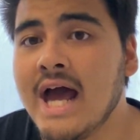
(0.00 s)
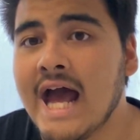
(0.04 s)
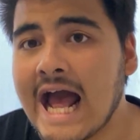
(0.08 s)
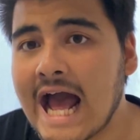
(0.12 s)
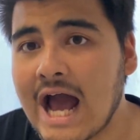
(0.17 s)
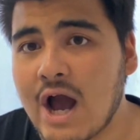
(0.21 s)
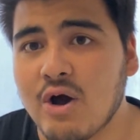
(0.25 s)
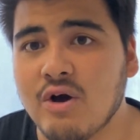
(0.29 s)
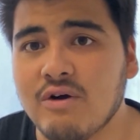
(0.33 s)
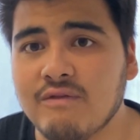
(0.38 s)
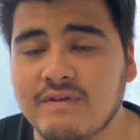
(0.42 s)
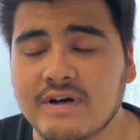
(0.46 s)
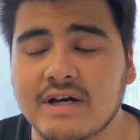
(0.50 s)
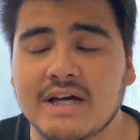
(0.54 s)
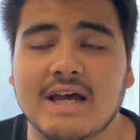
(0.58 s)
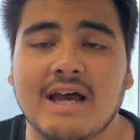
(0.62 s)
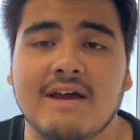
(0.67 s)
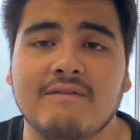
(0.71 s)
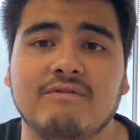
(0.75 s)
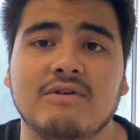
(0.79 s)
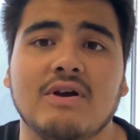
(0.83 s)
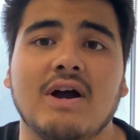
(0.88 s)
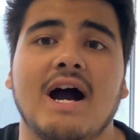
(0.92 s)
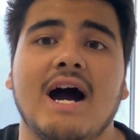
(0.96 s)
However,
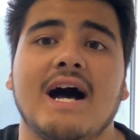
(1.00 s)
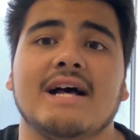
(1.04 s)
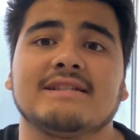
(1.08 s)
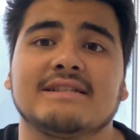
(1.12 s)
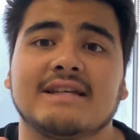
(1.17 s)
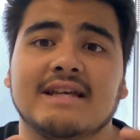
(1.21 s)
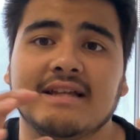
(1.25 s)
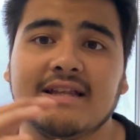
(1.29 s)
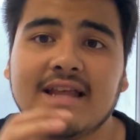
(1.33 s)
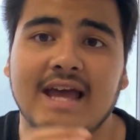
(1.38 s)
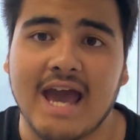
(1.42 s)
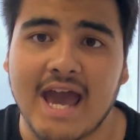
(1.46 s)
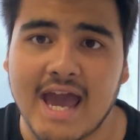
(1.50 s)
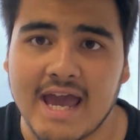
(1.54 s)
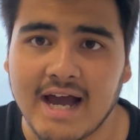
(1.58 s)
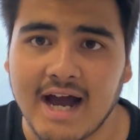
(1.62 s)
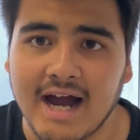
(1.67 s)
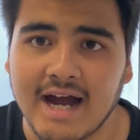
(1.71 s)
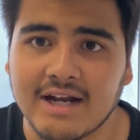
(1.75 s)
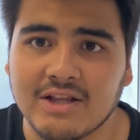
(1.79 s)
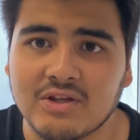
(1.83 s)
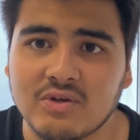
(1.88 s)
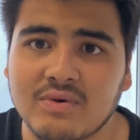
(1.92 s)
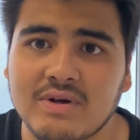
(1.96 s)
if you're asking the
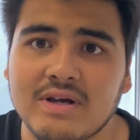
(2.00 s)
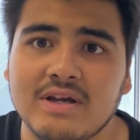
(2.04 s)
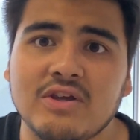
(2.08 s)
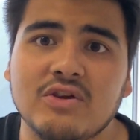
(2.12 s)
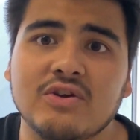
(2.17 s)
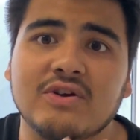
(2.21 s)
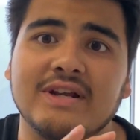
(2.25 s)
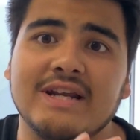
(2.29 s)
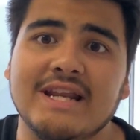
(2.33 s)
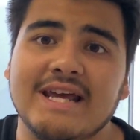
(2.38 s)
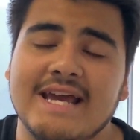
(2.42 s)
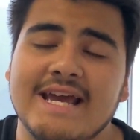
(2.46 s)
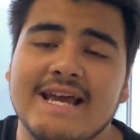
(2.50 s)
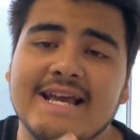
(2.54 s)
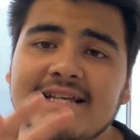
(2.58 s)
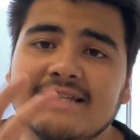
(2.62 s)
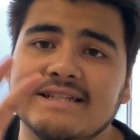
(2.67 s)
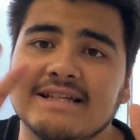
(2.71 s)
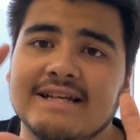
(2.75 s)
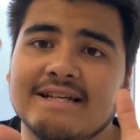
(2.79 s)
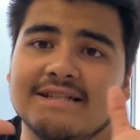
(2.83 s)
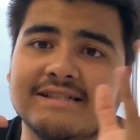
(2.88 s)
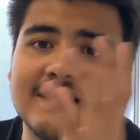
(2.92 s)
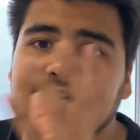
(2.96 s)
AI to do it, you can
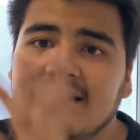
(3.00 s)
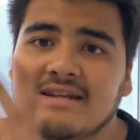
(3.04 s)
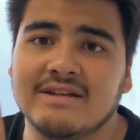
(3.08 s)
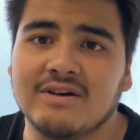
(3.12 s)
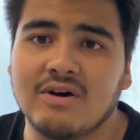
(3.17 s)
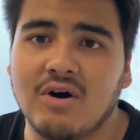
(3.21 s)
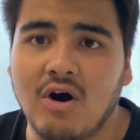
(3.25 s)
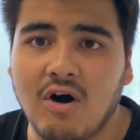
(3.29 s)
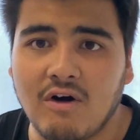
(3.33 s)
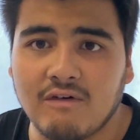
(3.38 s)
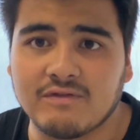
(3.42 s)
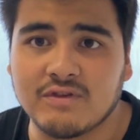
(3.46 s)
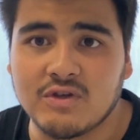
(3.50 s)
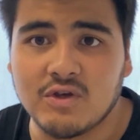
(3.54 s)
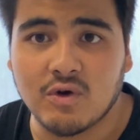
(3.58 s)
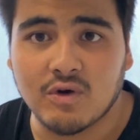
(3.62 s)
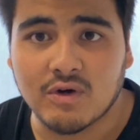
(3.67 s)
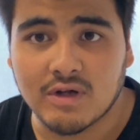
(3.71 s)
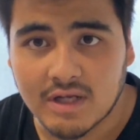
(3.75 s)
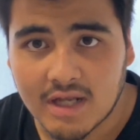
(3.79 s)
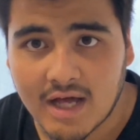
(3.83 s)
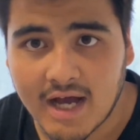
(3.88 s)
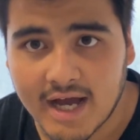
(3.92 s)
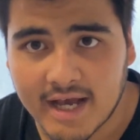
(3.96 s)
easily send it off to your
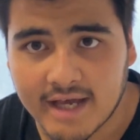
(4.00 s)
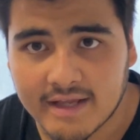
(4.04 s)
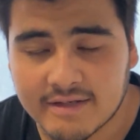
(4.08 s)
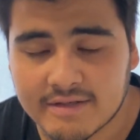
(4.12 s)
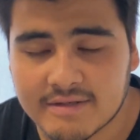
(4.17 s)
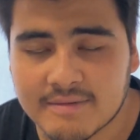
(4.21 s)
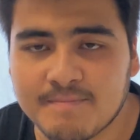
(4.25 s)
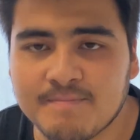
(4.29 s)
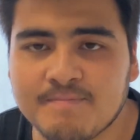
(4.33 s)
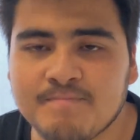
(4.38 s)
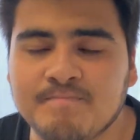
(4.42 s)
client.